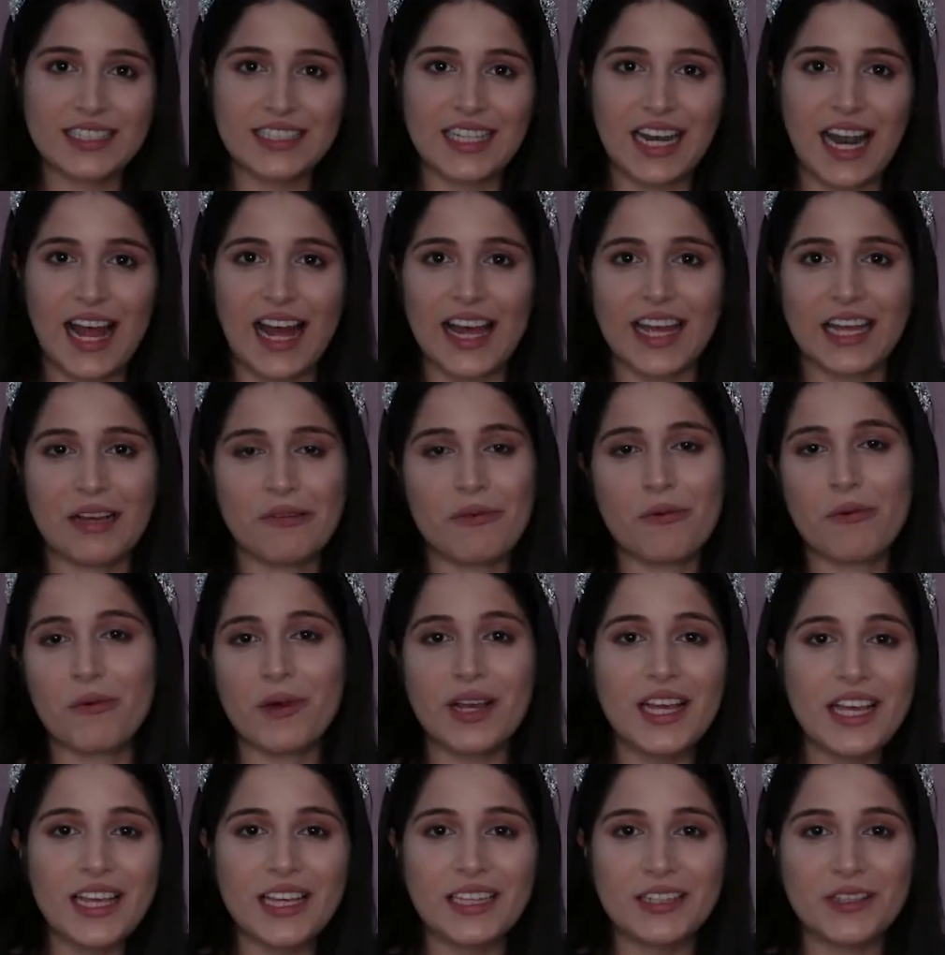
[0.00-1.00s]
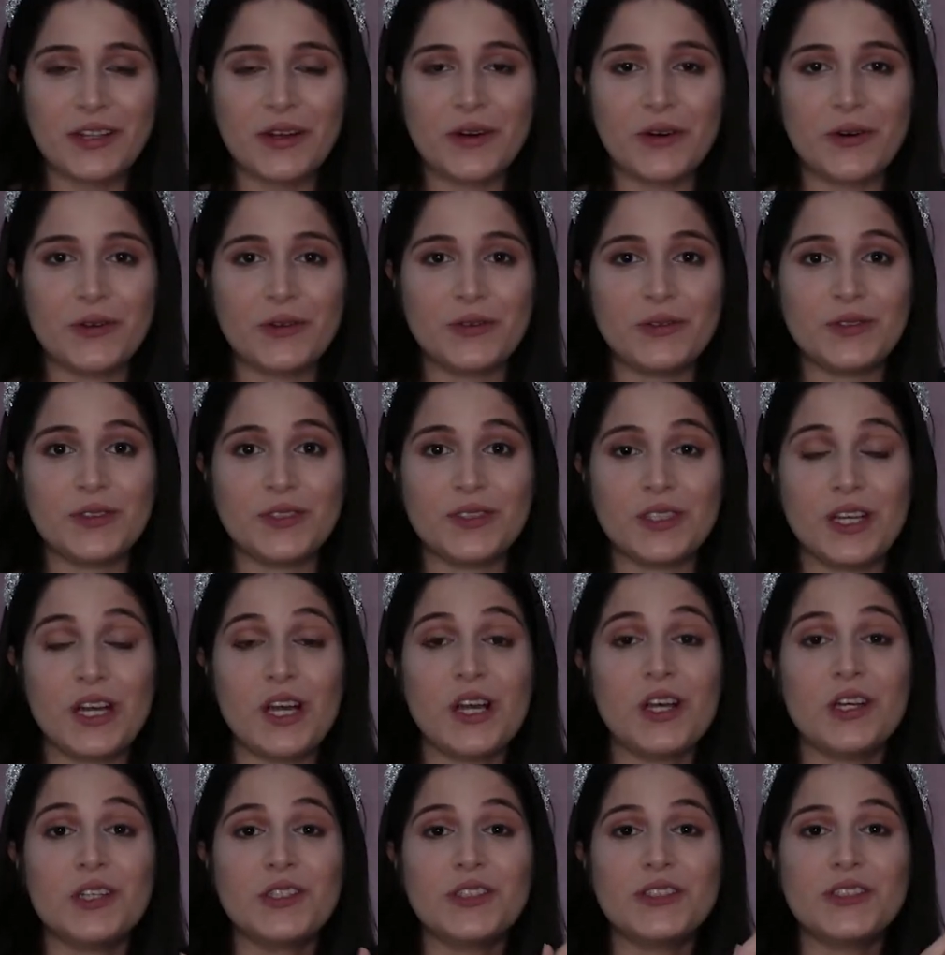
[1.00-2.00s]
like windows,
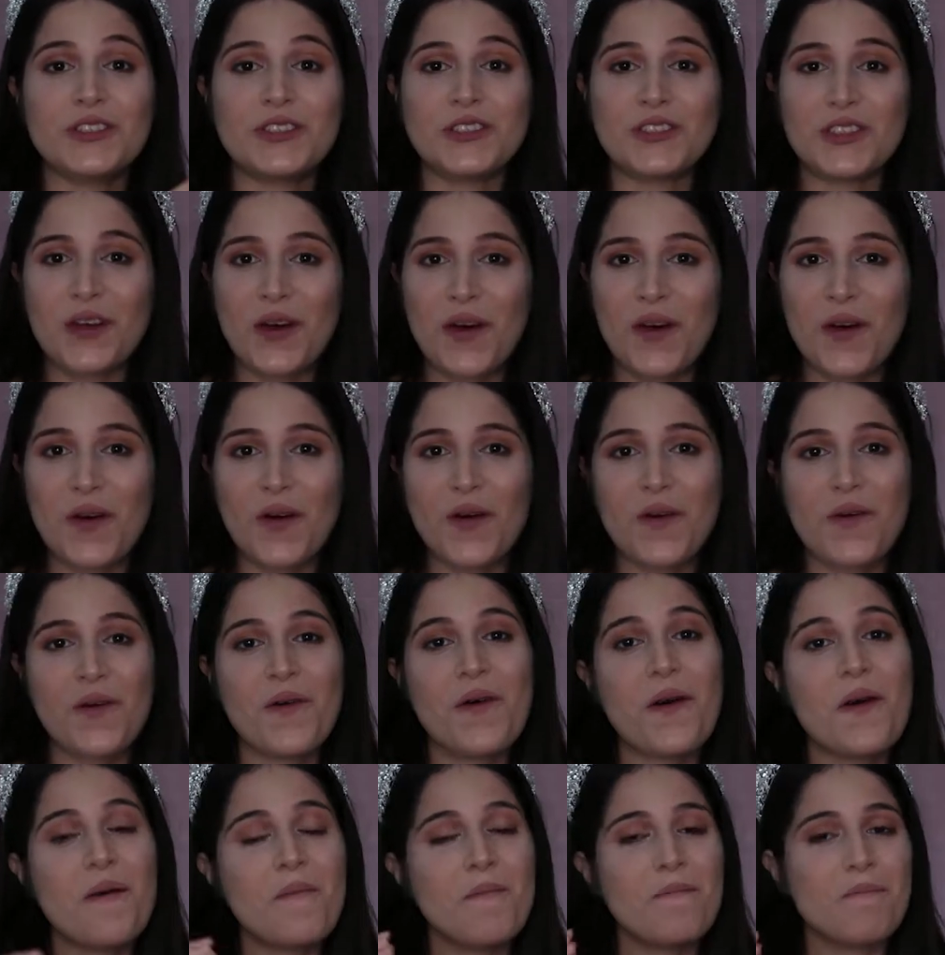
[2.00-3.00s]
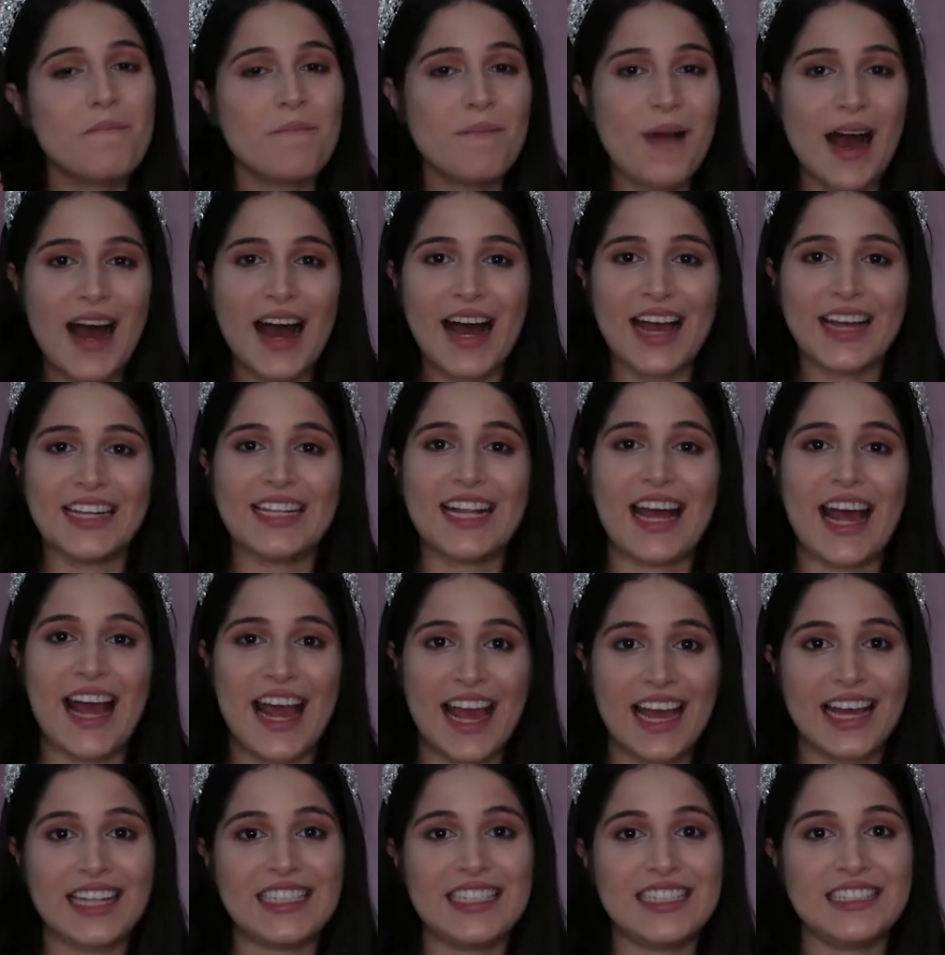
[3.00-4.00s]
so mine
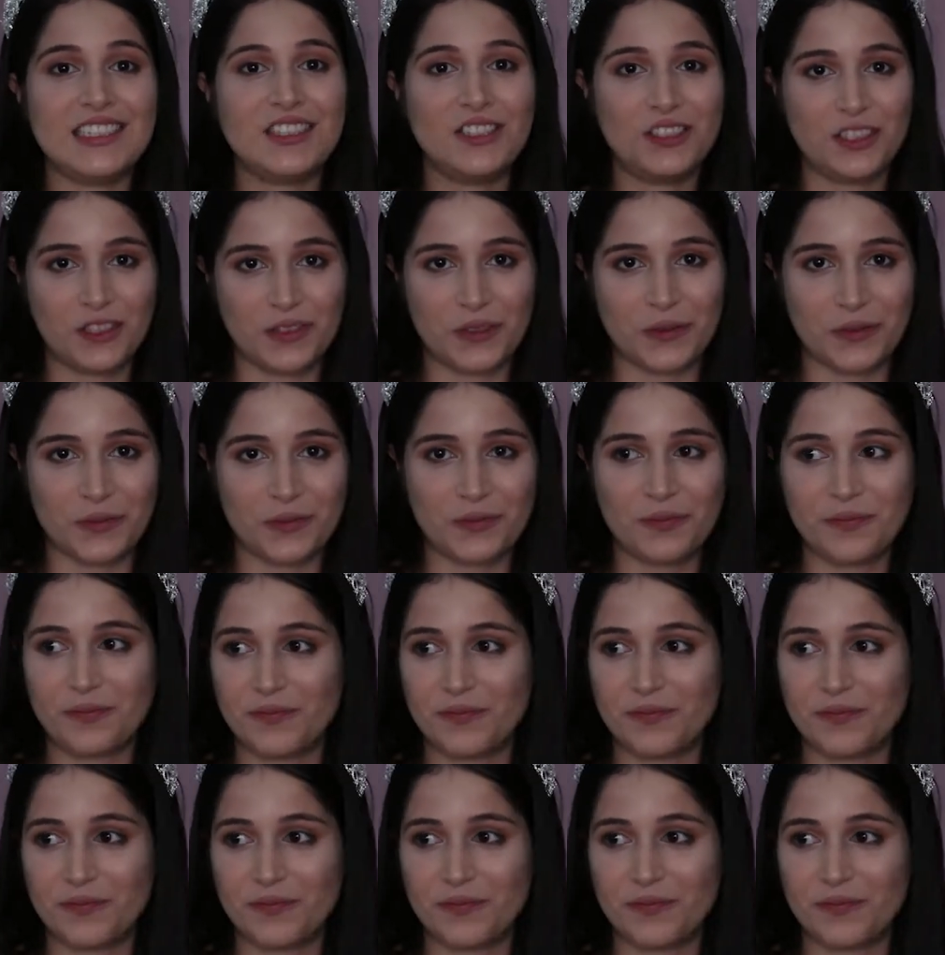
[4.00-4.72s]
had it too.